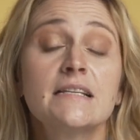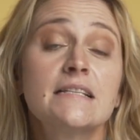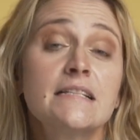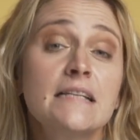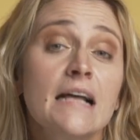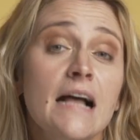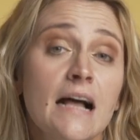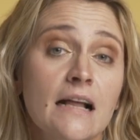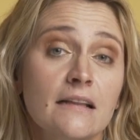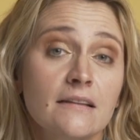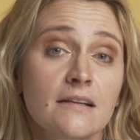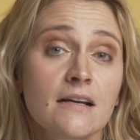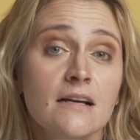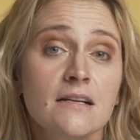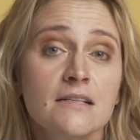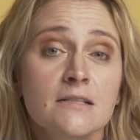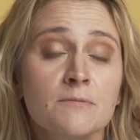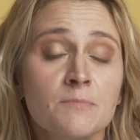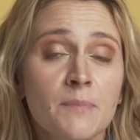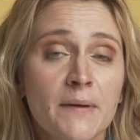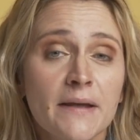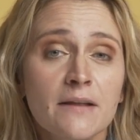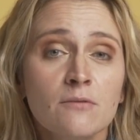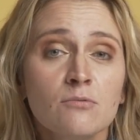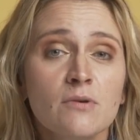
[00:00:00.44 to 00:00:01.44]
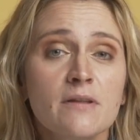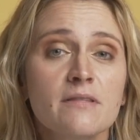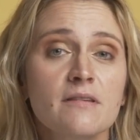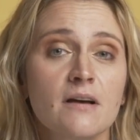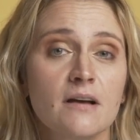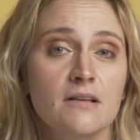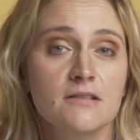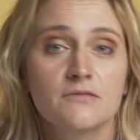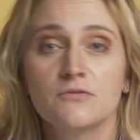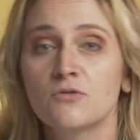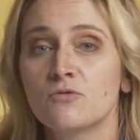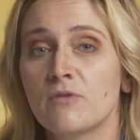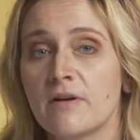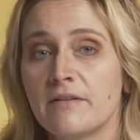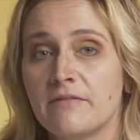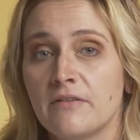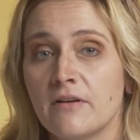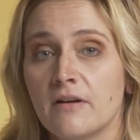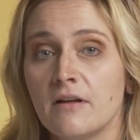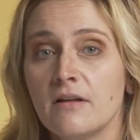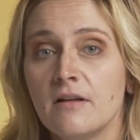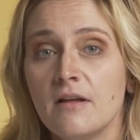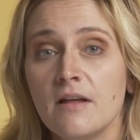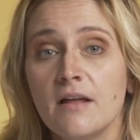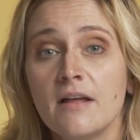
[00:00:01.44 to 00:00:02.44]
sun has been with us
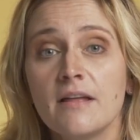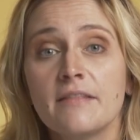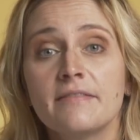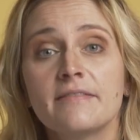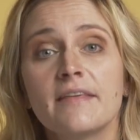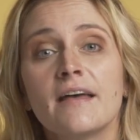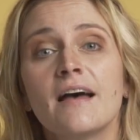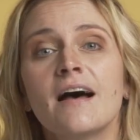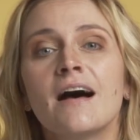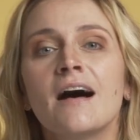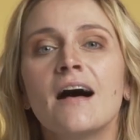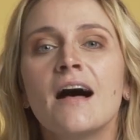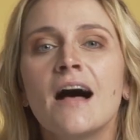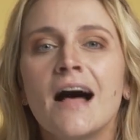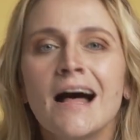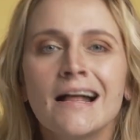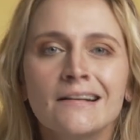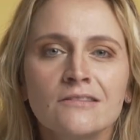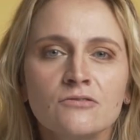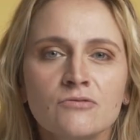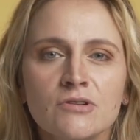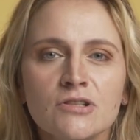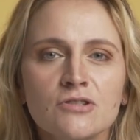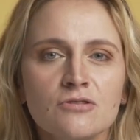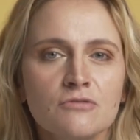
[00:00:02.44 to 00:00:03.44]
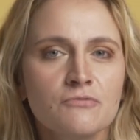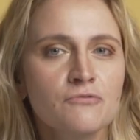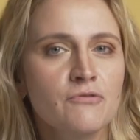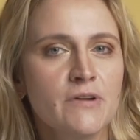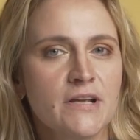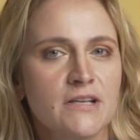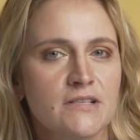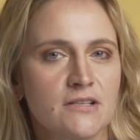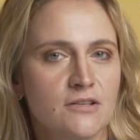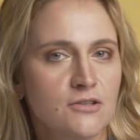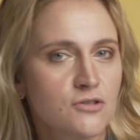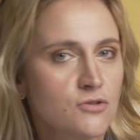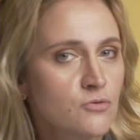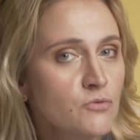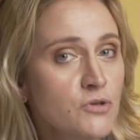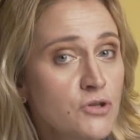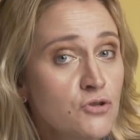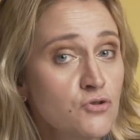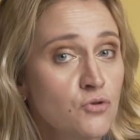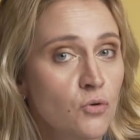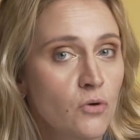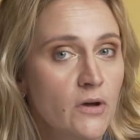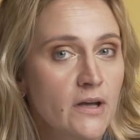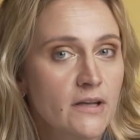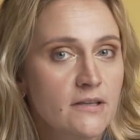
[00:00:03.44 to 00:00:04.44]
forever. There are hundreds of reasons to
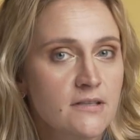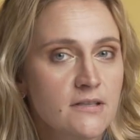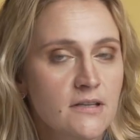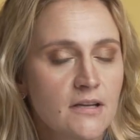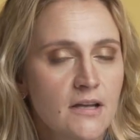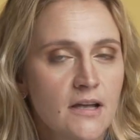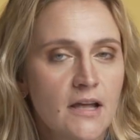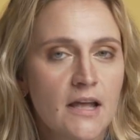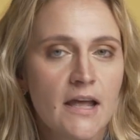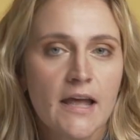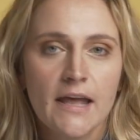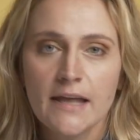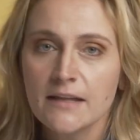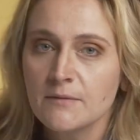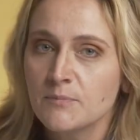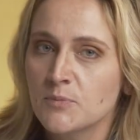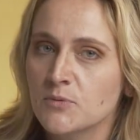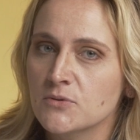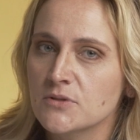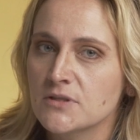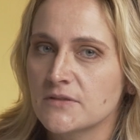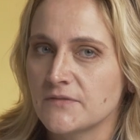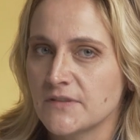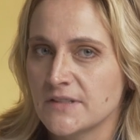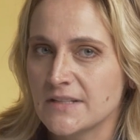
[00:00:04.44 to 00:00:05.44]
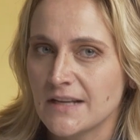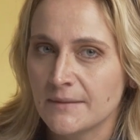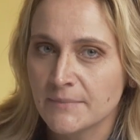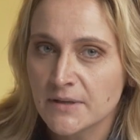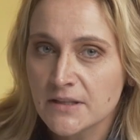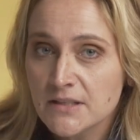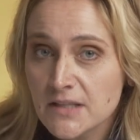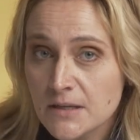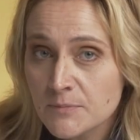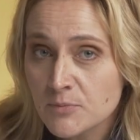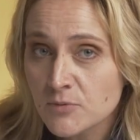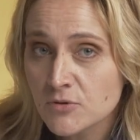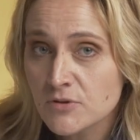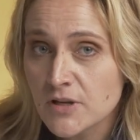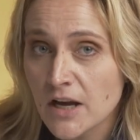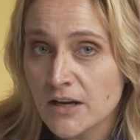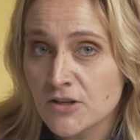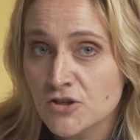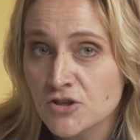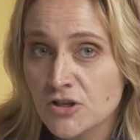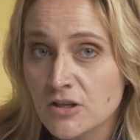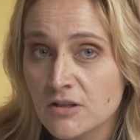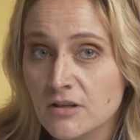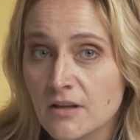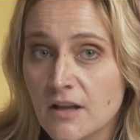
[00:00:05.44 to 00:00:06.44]
enjoy it. It boosts vitamin D
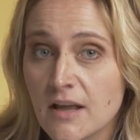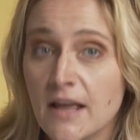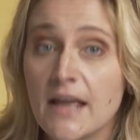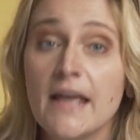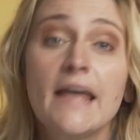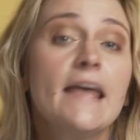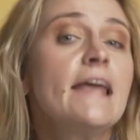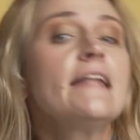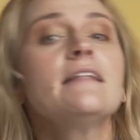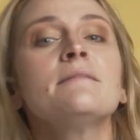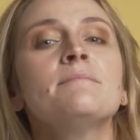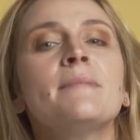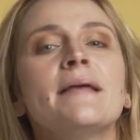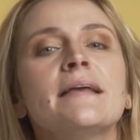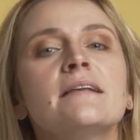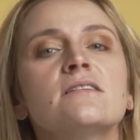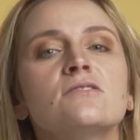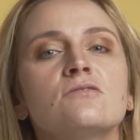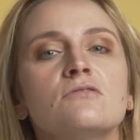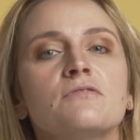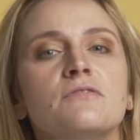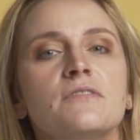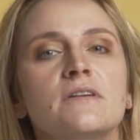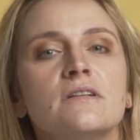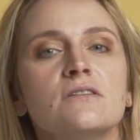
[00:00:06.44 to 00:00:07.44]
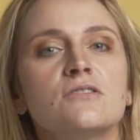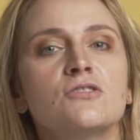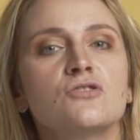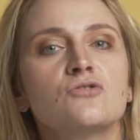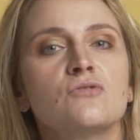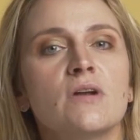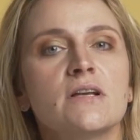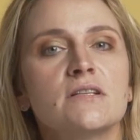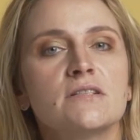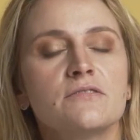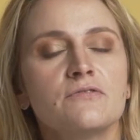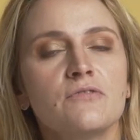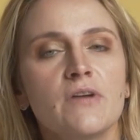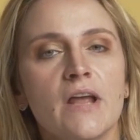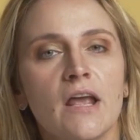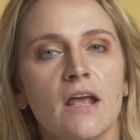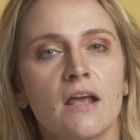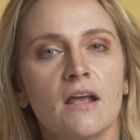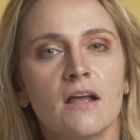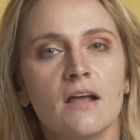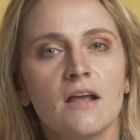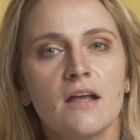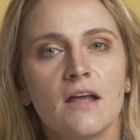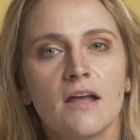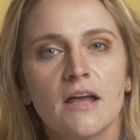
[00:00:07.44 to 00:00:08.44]
production, it makes you feel
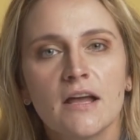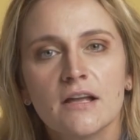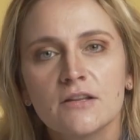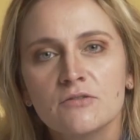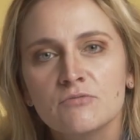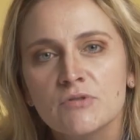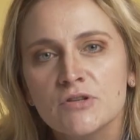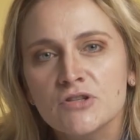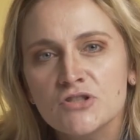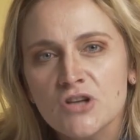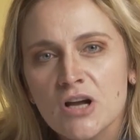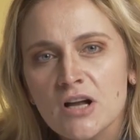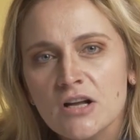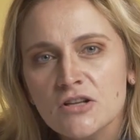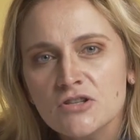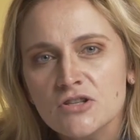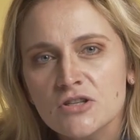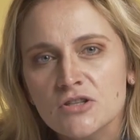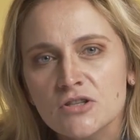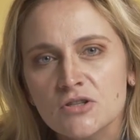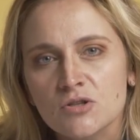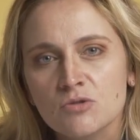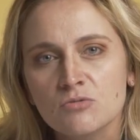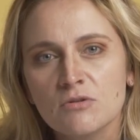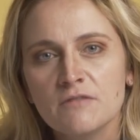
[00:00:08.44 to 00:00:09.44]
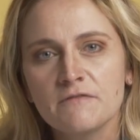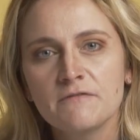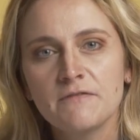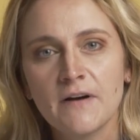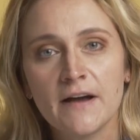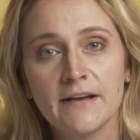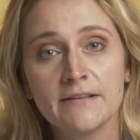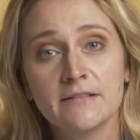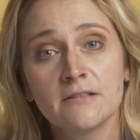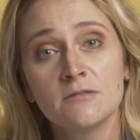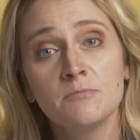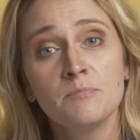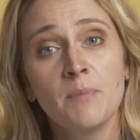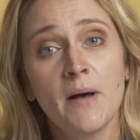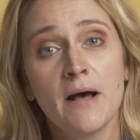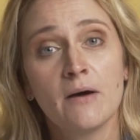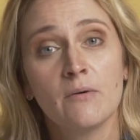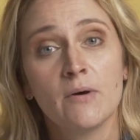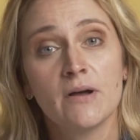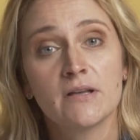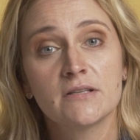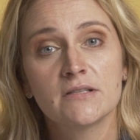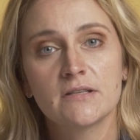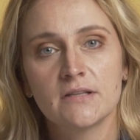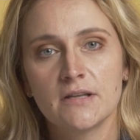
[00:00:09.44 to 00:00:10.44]
stress-free, it recharges you with vital
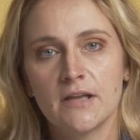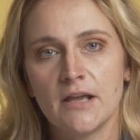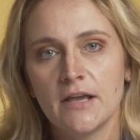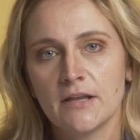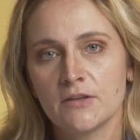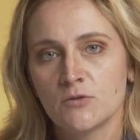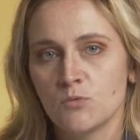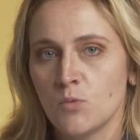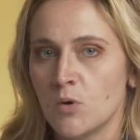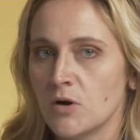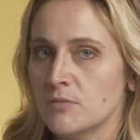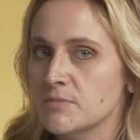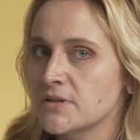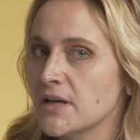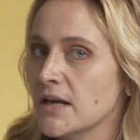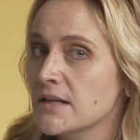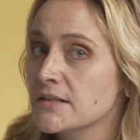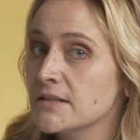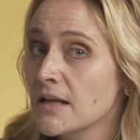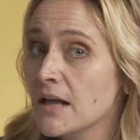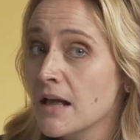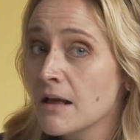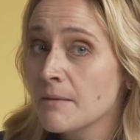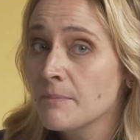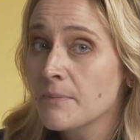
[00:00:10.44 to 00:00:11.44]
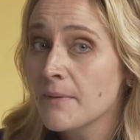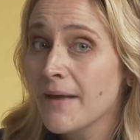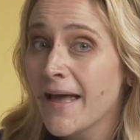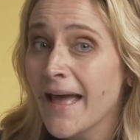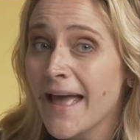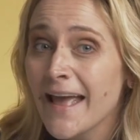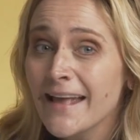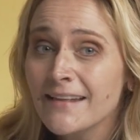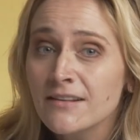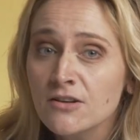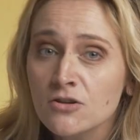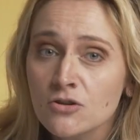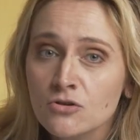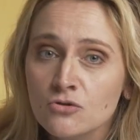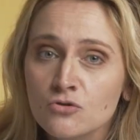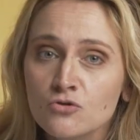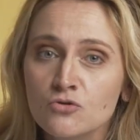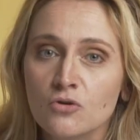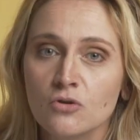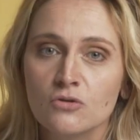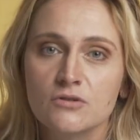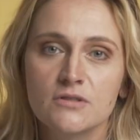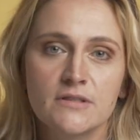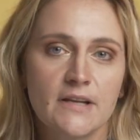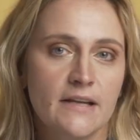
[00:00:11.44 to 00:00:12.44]
powers, it warms us up and
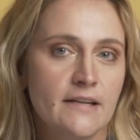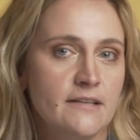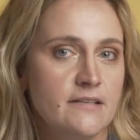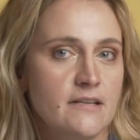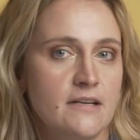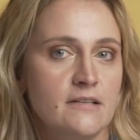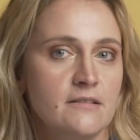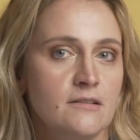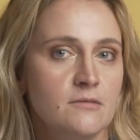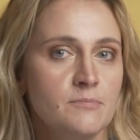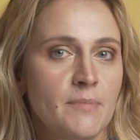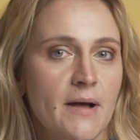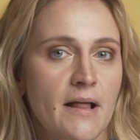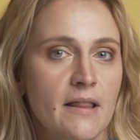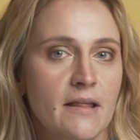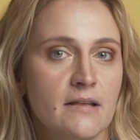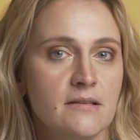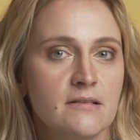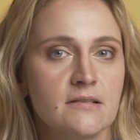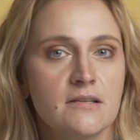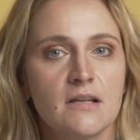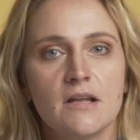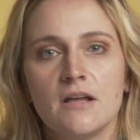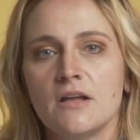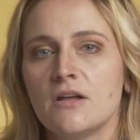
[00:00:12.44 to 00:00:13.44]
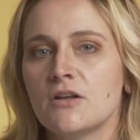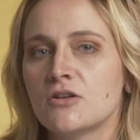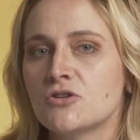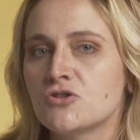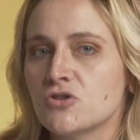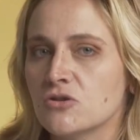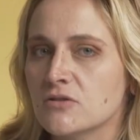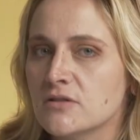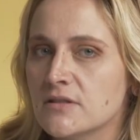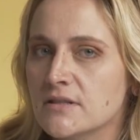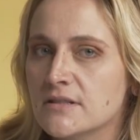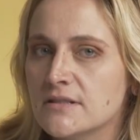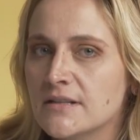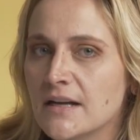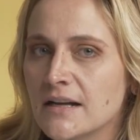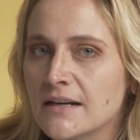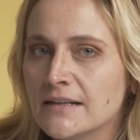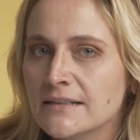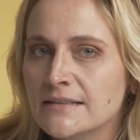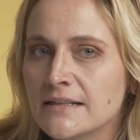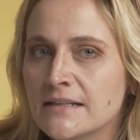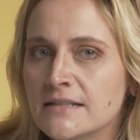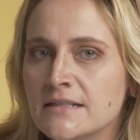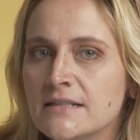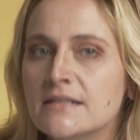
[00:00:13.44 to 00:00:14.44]
controls the internal balance. Just as
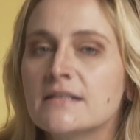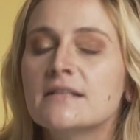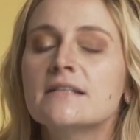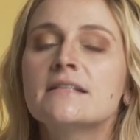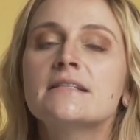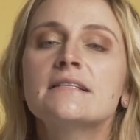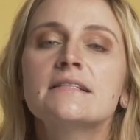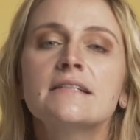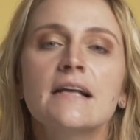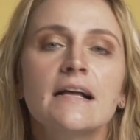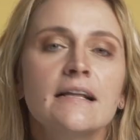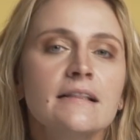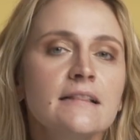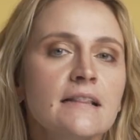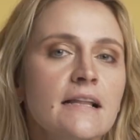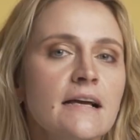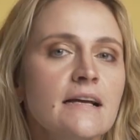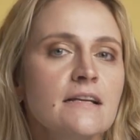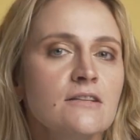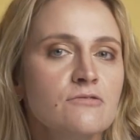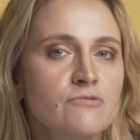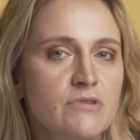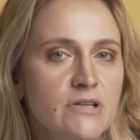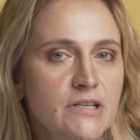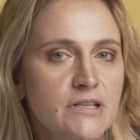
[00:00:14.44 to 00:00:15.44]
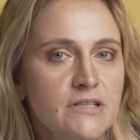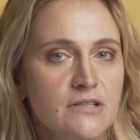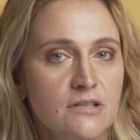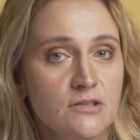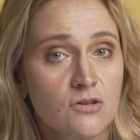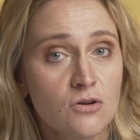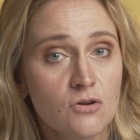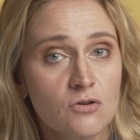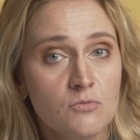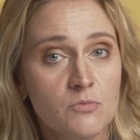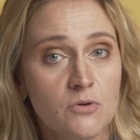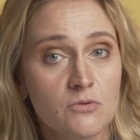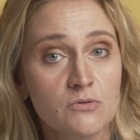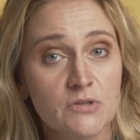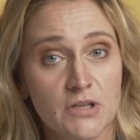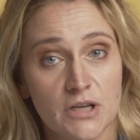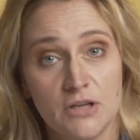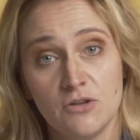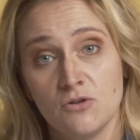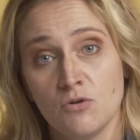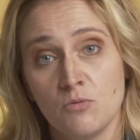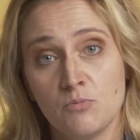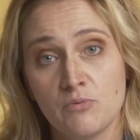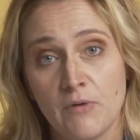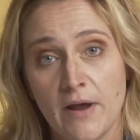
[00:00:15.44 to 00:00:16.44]
darkness, sunlight releases hormones
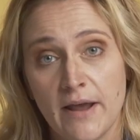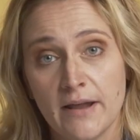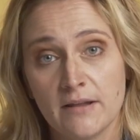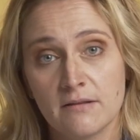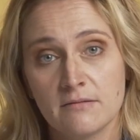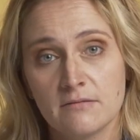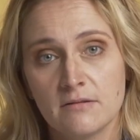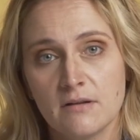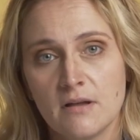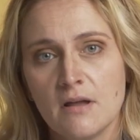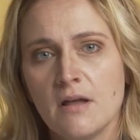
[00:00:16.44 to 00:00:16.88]
in your brain.